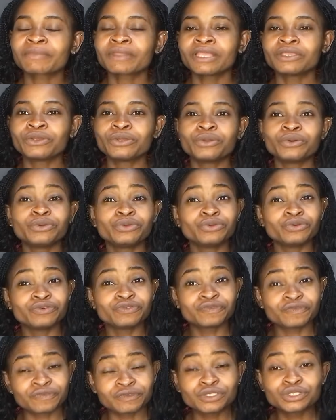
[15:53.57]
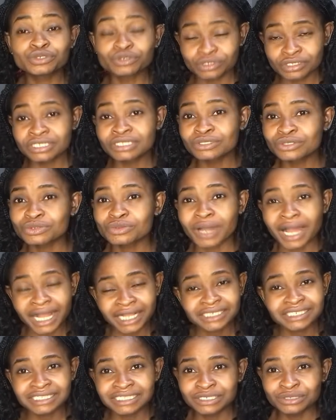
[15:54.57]
you've chosen to
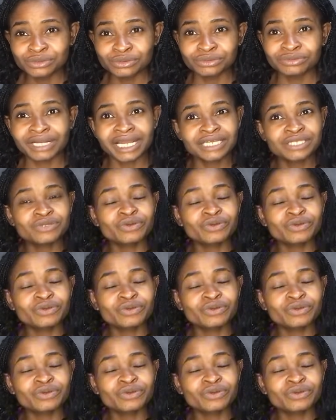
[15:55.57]
actually do, right?